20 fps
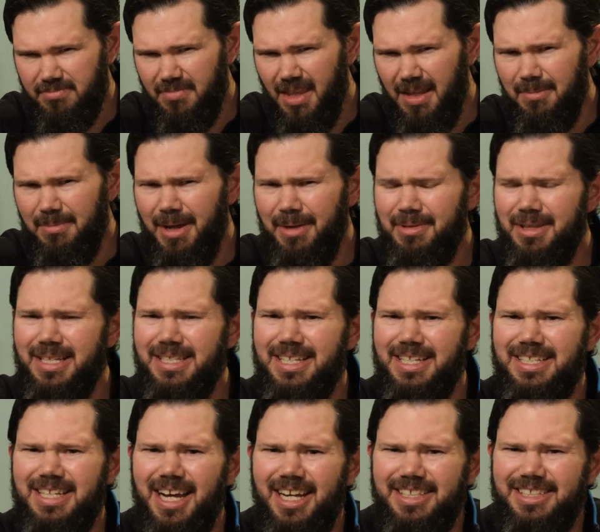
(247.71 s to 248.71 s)
Maybe there's a
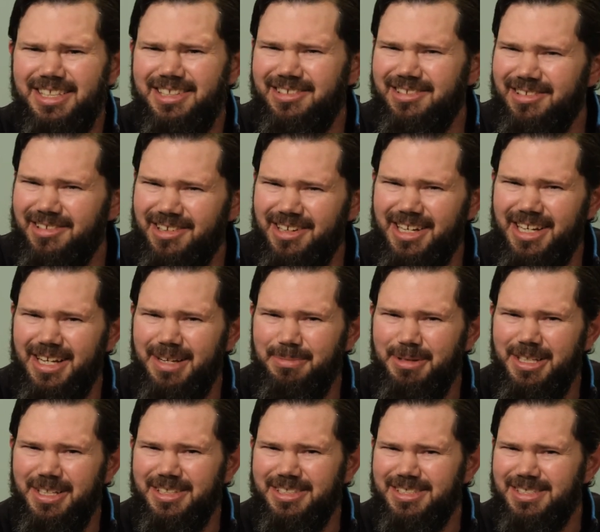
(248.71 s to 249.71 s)
touch of
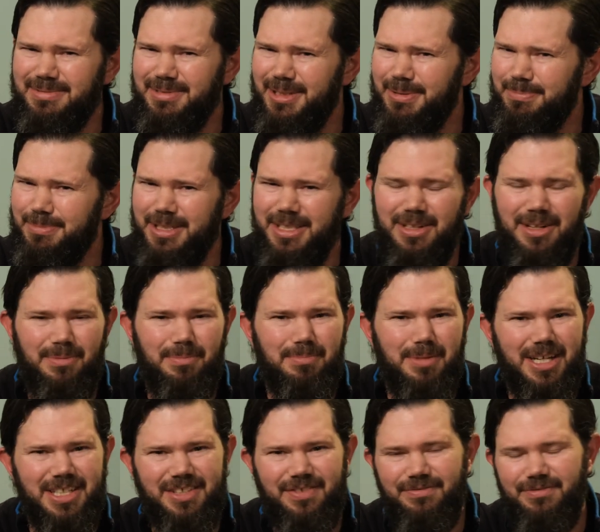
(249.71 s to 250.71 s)
creaminess, but not
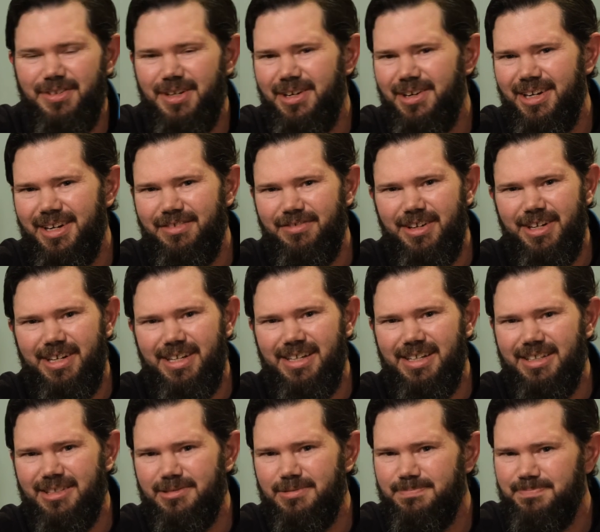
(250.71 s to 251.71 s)
much, very, very
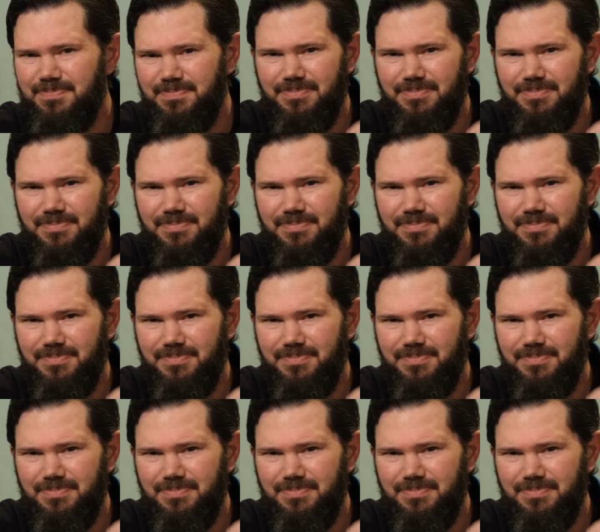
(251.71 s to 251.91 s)
little.